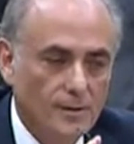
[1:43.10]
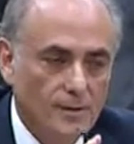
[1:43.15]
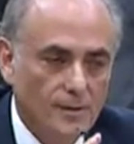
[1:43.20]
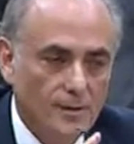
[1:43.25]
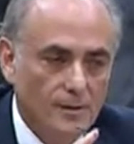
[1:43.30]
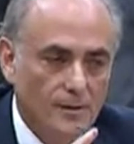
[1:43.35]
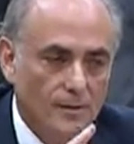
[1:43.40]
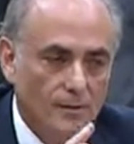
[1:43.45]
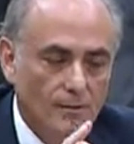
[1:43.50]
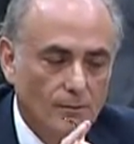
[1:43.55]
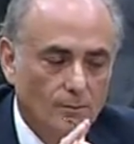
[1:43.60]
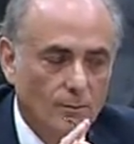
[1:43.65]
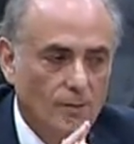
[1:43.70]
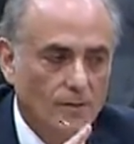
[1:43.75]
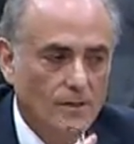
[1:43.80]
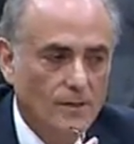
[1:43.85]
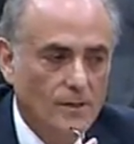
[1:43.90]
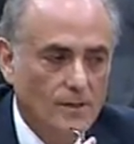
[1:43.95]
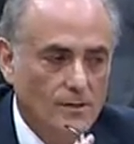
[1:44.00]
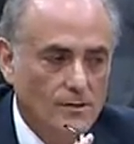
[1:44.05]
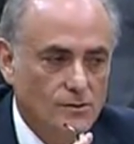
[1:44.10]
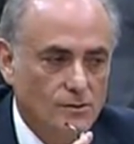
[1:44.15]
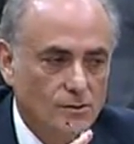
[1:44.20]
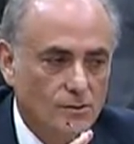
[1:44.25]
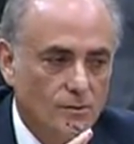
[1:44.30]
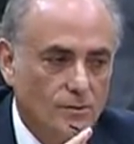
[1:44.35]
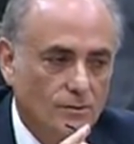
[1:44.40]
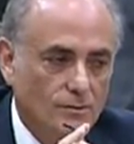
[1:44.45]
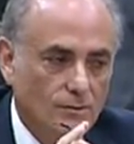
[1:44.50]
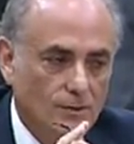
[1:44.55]
Commissioner's
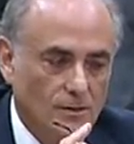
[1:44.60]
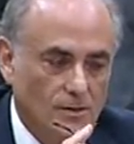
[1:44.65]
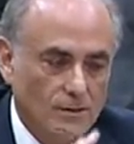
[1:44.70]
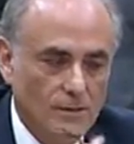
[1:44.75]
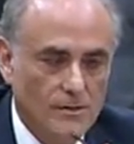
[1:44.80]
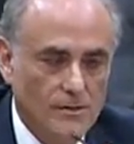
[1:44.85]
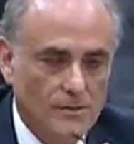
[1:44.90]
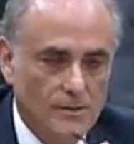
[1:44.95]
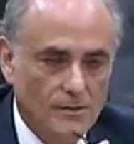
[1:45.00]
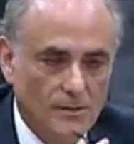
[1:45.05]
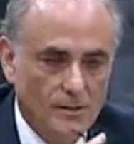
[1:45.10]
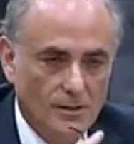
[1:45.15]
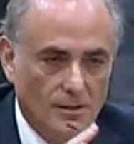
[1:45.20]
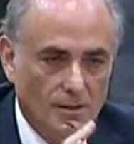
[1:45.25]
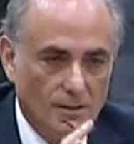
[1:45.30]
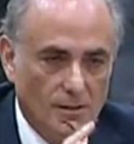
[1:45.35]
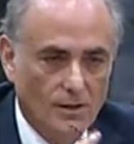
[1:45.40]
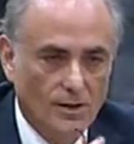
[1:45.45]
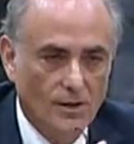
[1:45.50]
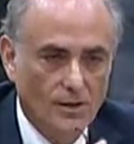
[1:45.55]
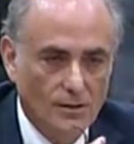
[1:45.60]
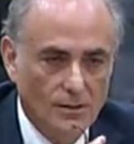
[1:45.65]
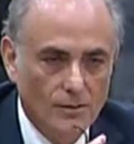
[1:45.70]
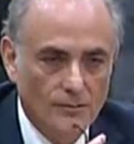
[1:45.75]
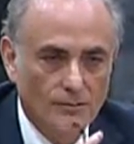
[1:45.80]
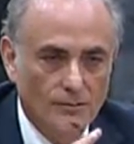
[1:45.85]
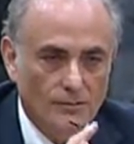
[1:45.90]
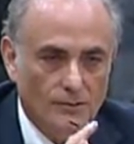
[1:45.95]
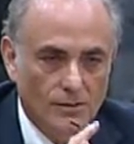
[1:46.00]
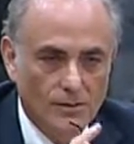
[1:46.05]
office is not necessarily best
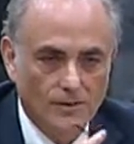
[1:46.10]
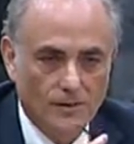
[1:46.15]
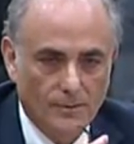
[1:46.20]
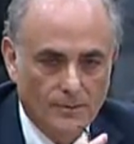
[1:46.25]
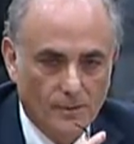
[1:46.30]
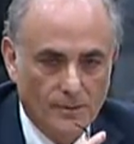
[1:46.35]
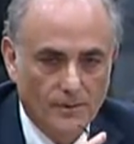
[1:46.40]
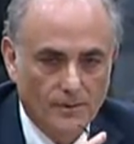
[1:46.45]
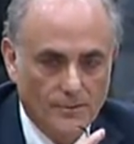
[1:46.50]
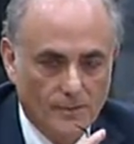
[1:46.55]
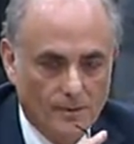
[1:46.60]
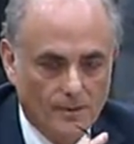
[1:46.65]
placed